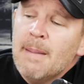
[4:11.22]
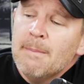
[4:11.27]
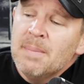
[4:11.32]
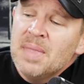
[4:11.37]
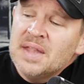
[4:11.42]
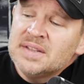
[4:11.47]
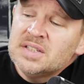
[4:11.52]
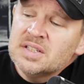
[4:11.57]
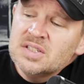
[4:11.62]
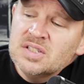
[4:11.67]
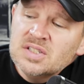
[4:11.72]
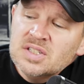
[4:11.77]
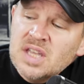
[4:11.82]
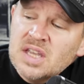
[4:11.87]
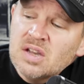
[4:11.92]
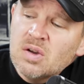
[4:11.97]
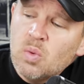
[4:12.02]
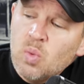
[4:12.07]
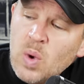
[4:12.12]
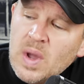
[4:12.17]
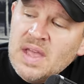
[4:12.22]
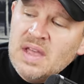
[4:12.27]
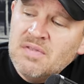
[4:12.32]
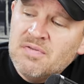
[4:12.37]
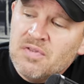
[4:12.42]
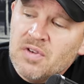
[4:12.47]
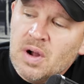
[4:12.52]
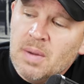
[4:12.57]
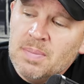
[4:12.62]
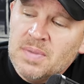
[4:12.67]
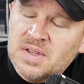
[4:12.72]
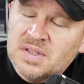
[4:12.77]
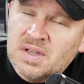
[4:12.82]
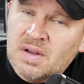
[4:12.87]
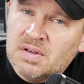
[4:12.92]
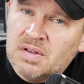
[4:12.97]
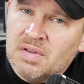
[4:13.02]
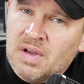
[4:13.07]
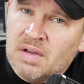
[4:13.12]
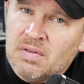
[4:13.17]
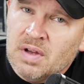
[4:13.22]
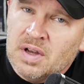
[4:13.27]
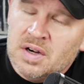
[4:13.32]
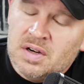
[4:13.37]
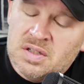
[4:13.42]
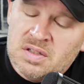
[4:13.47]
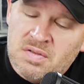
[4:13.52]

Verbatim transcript: But that doesn't take away from the seventy-five hundred.